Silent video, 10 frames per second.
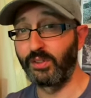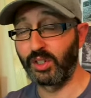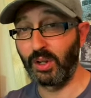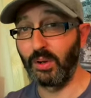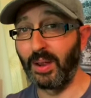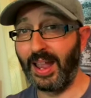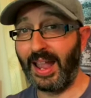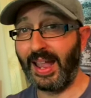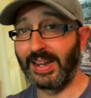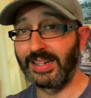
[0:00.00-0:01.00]
too,
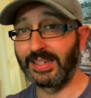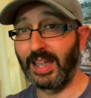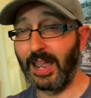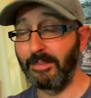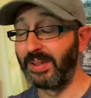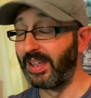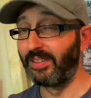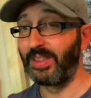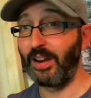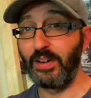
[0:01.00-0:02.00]
and
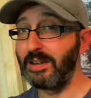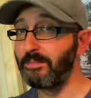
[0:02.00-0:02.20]
they're in